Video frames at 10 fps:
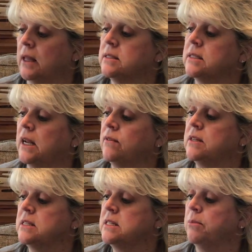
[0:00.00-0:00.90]
Instead of
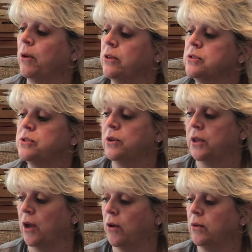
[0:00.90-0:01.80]
Disney Brothers
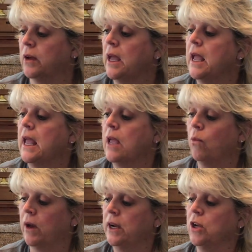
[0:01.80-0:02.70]
Studio, he wanted to